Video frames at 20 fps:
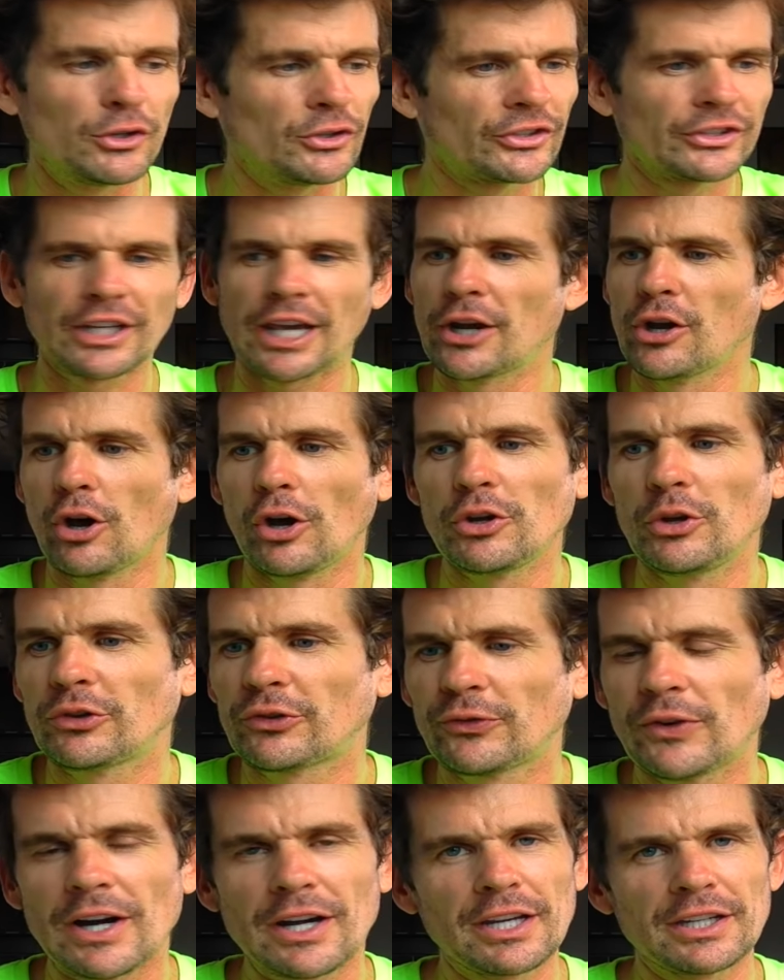
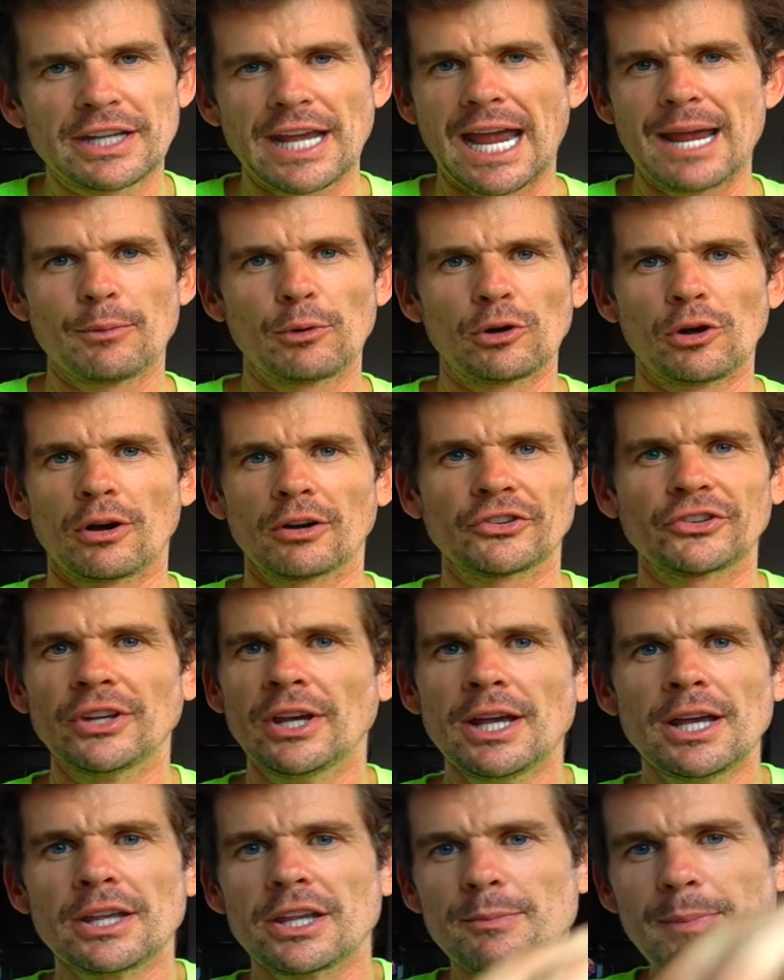use fucking cable locks.
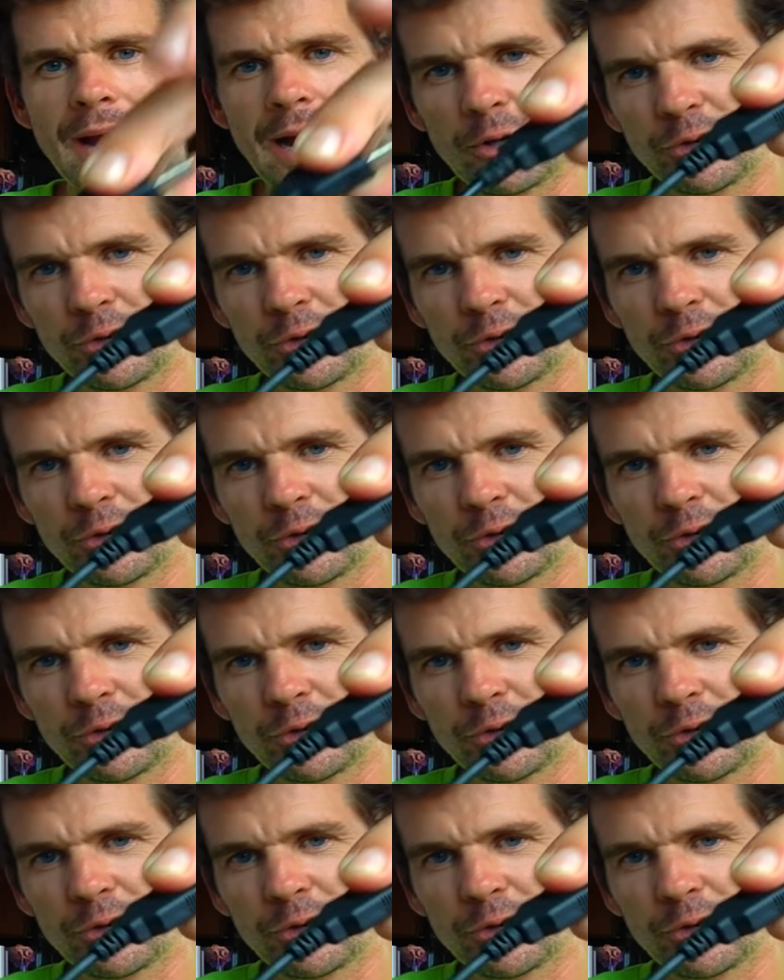You may